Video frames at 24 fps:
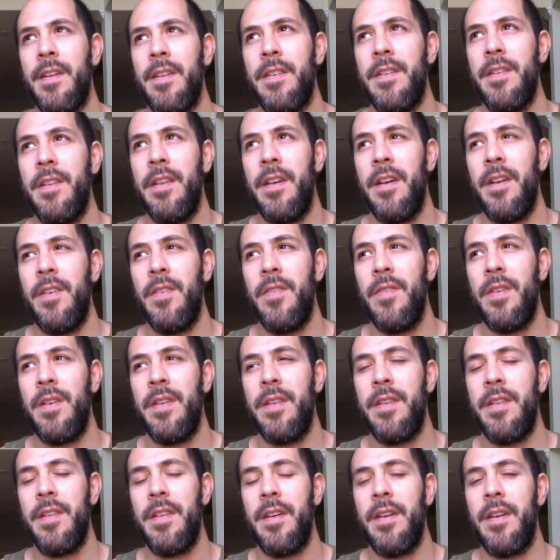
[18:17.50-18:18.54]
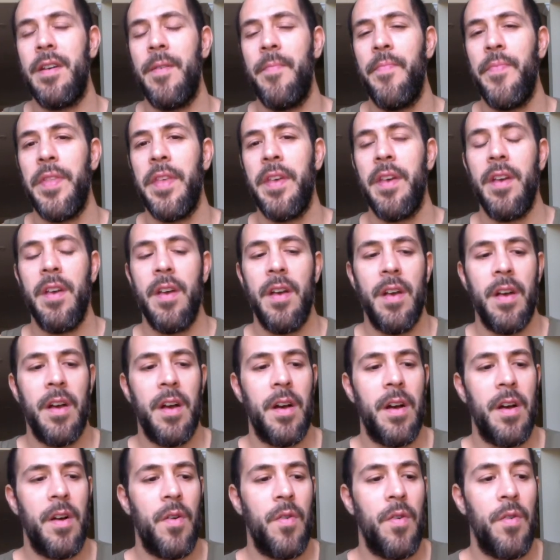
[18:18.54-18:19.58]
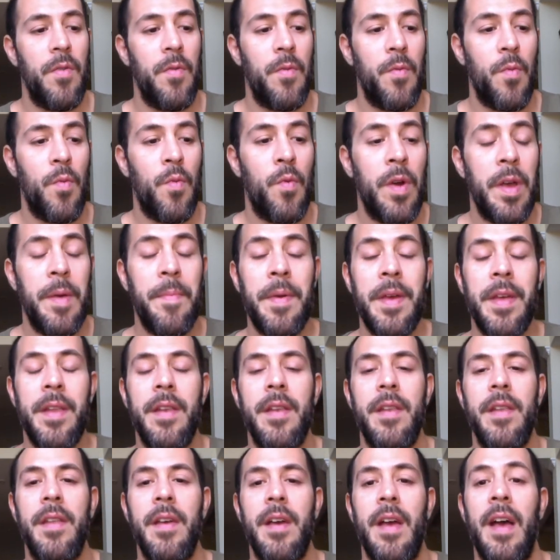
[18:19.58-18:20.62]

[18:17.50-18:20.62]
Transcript: And women